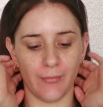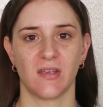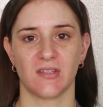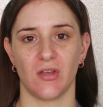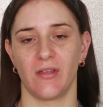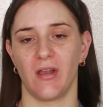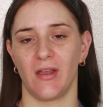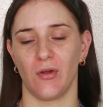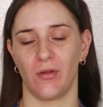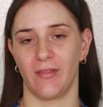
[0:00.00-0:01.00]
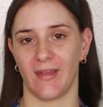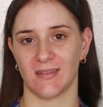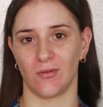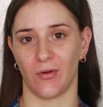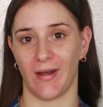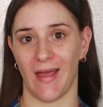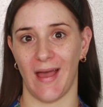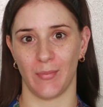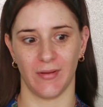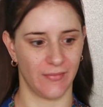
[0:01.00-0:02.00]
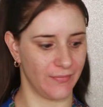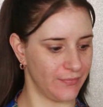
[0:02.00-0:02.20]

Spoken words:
so that I know that that's not going to happen.